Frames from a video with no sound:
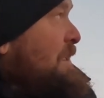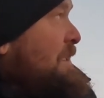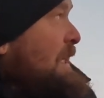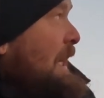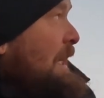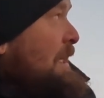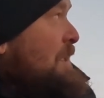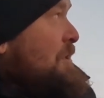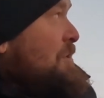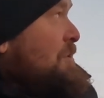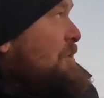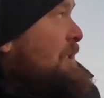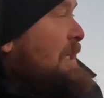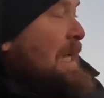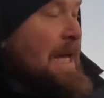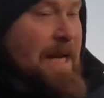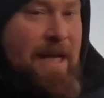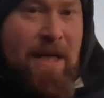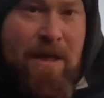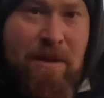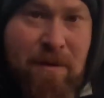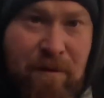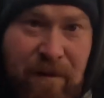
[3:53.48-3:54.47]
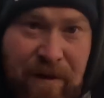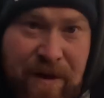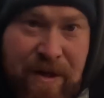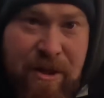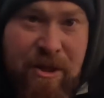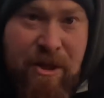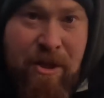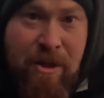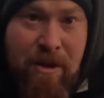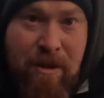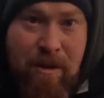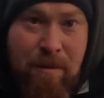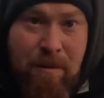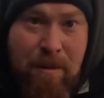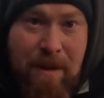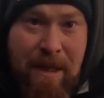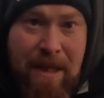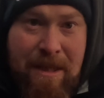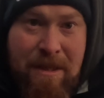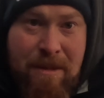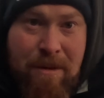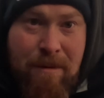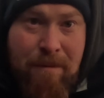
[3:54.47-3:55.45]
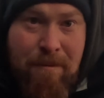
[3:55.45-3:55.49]
Danny's going to get his fish, and we'll
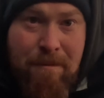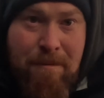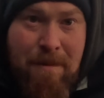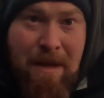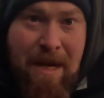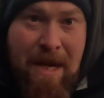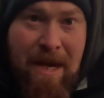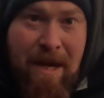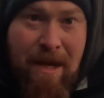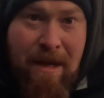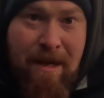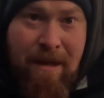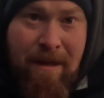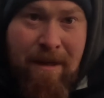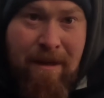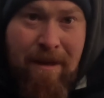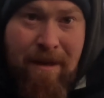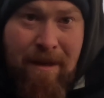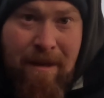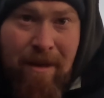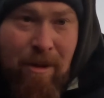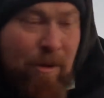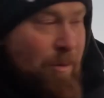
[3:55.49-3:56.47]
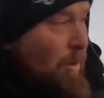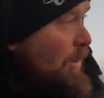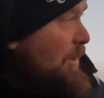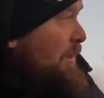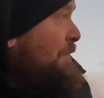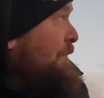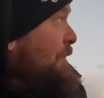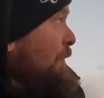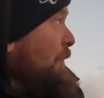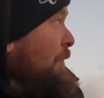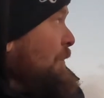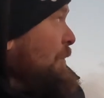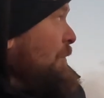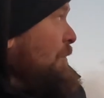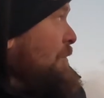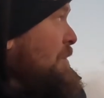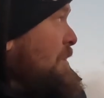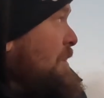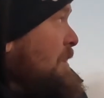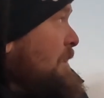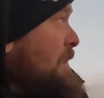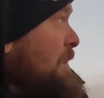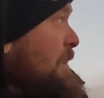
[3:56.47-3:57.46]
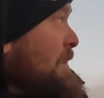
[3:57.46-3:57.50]
get some quality
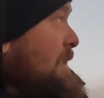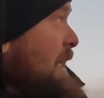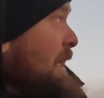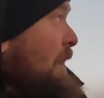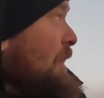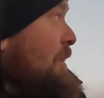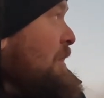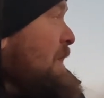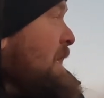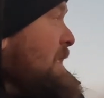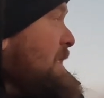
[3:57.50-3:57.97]
photos. Is that on there,